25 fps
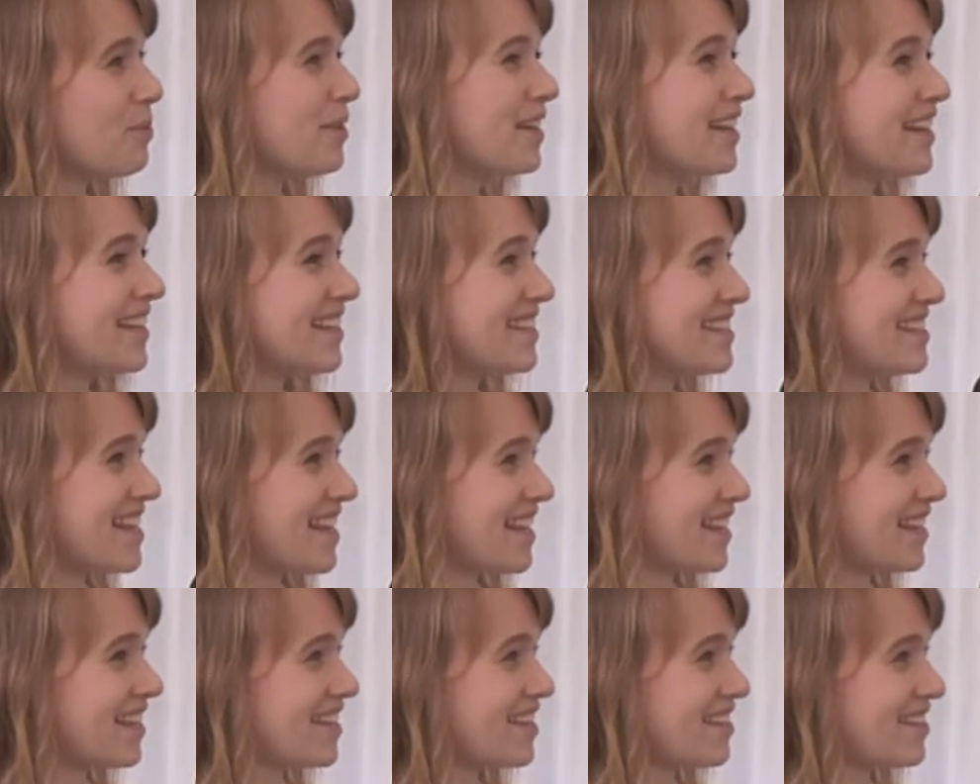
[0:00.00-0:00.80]
will it
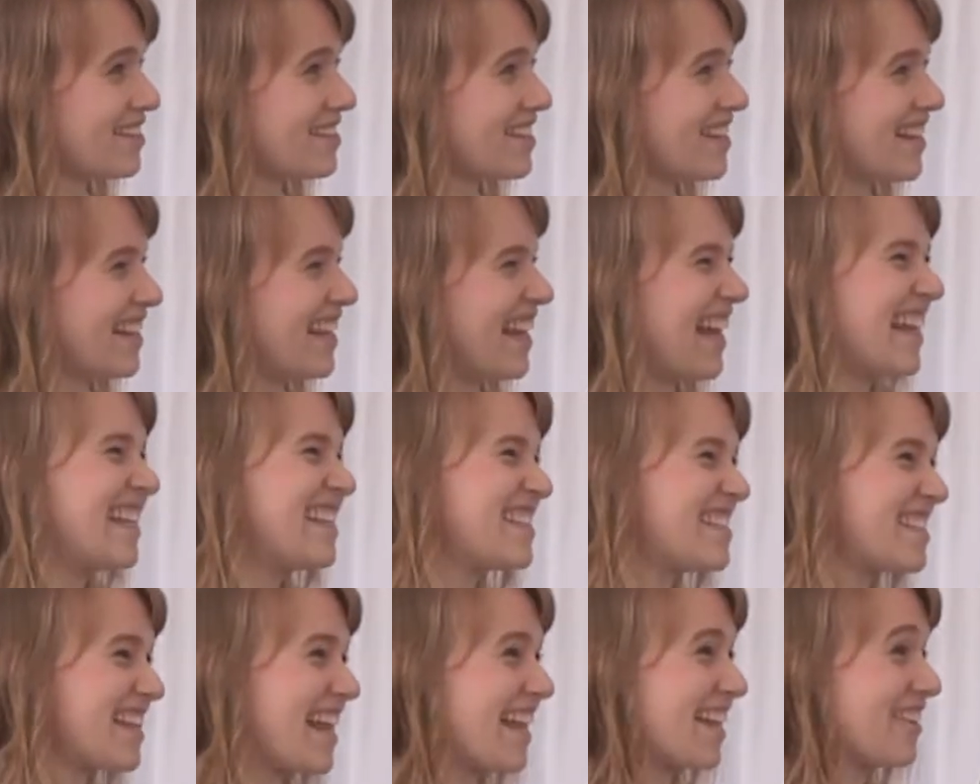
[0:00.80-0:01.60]
take till it
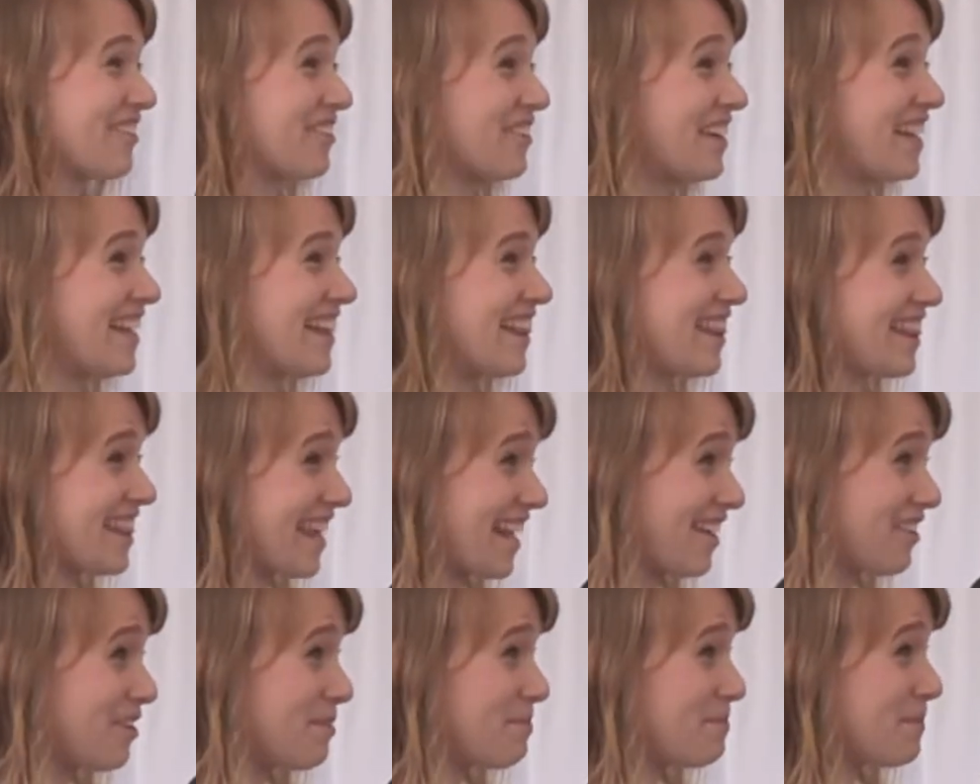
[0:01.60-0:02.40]
gets like real
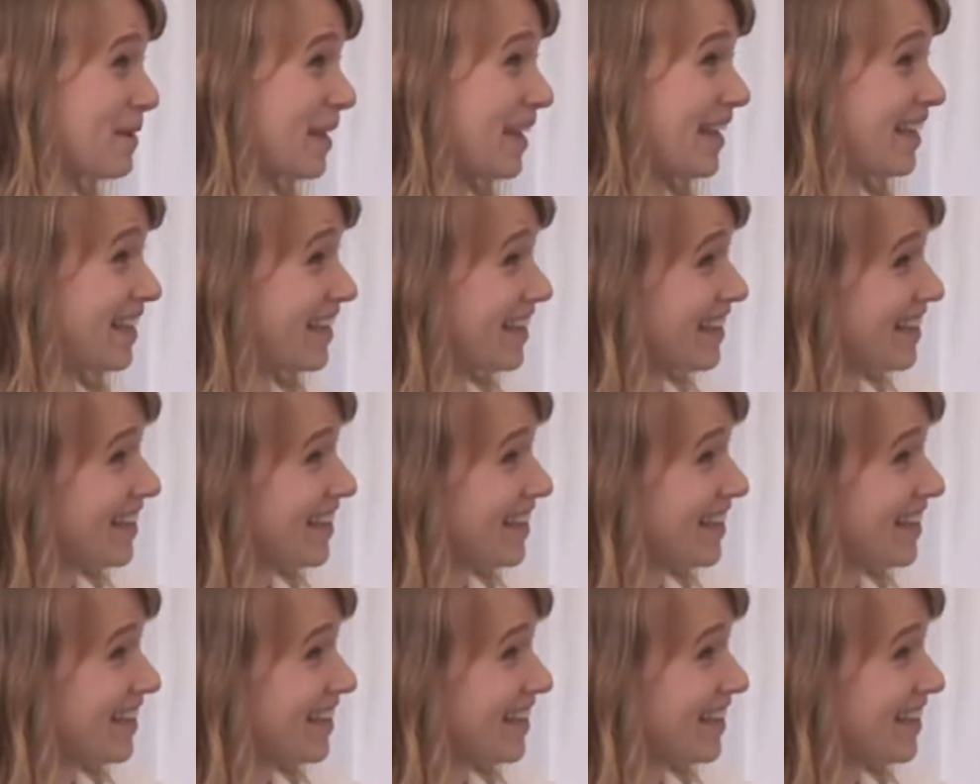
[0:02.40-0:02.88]
therapy?